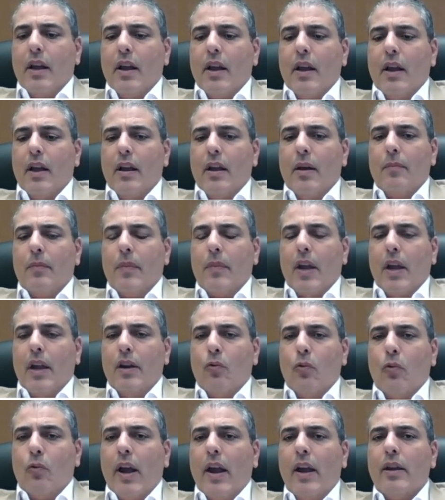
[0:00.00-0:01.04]

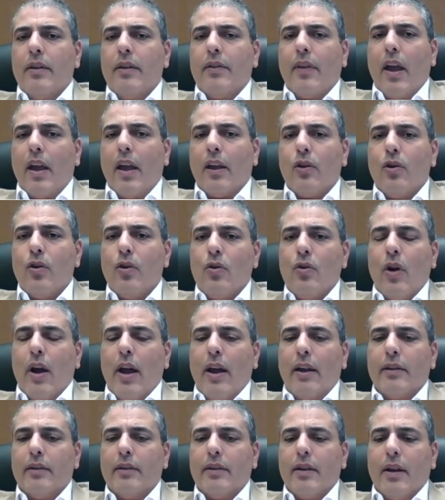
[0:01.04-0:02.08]
Anyway, thank you,
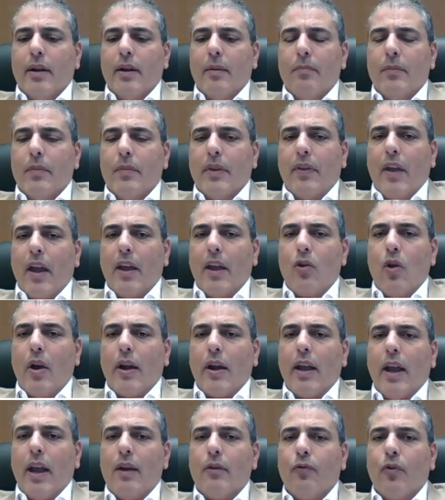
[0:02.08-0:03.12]
and thank you
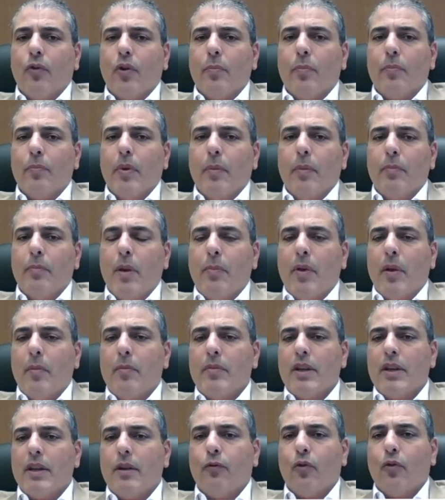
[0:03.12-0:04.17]
again for
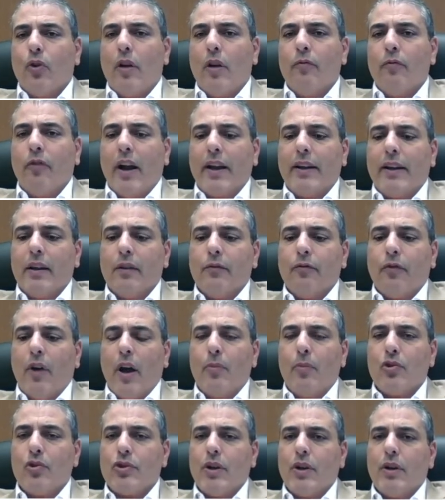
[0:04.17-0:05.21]
PPMD for inviting
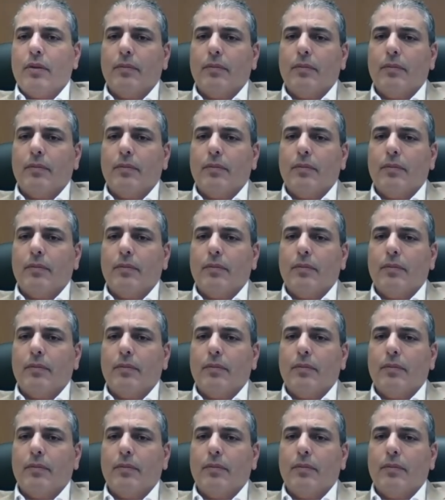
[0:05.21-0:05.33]
FibroGen.